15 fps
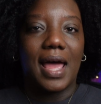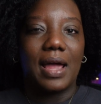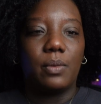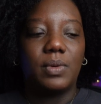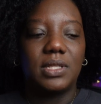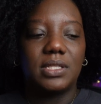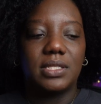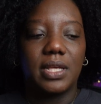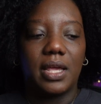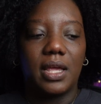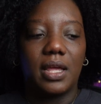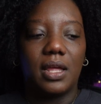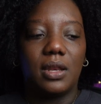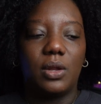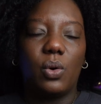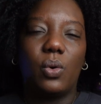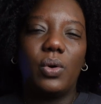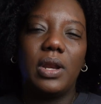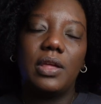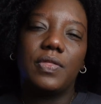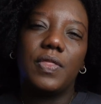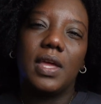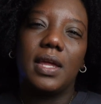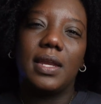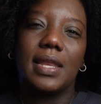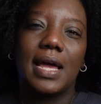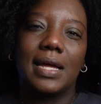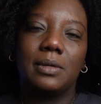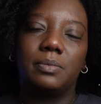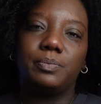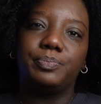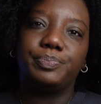I would say the only thing that